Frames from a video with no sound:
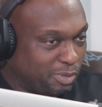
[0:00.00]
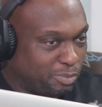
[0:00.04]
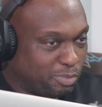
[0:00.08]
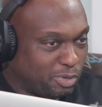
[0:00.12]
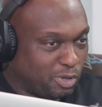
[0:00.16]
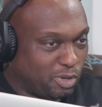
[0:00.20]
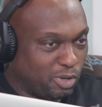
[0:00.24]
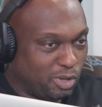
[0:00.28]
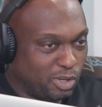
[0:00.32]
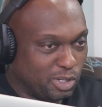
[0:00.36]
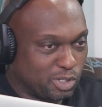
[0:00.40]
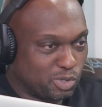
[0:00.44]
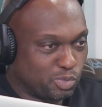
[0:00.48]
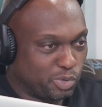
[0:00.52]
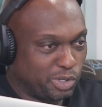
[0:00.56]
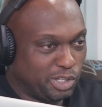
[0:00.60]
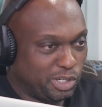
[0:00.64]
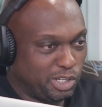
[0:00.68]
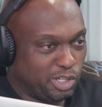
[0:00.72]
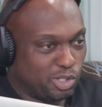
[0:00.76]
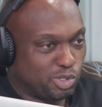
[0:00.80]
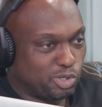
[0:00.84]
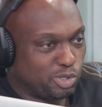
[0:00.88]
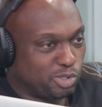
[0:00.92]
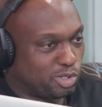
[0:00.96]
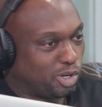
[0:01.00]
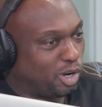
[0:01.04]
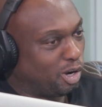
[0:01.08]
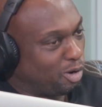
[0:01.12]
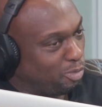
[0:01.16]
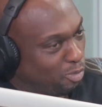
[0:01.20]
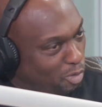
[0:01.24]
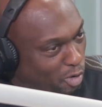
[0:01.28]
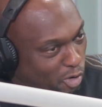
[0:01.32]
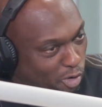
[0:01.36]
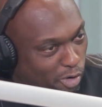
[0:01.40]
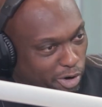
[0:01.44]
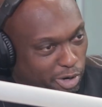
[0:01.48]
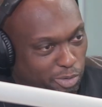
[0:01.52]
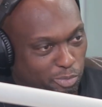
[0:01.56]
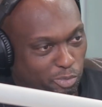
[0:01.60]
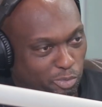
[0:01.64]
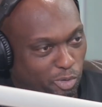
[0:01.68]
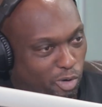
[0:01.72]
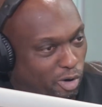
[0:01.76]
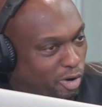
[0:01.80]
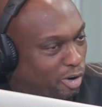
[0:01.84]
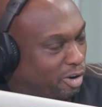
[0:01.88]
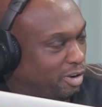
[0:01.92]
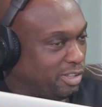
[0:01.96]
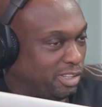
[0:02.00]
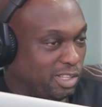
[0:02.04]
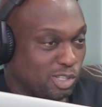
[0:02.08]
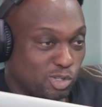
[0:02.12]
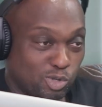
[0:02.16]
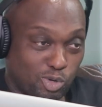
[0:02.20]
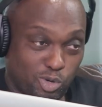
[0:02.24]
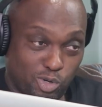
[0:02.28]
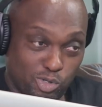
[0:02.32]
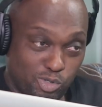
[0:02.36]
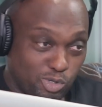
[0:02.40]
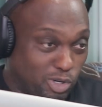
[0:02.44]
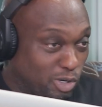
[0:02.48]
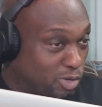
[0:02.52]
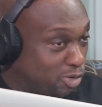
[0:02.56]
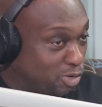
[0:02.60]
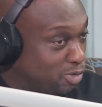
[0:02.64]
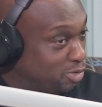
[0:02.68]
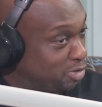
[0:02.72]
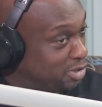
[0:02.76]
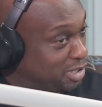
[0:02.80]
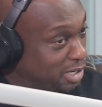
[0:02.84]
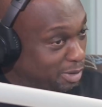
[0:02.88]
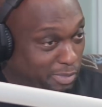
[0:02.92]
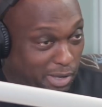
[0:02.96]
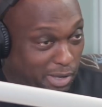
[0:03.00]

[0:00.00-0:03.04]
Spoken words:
Because we need to talk more and more. This Kojo Akusa,